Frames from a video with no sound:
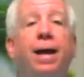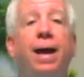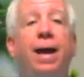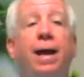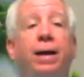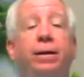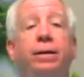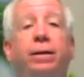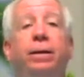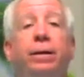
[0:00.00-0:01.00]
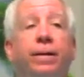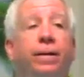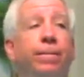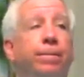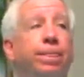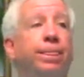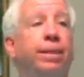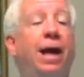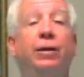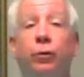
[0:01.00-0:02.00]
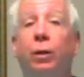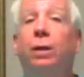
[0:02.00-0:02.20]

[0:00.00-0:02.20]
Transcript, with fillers: and I do a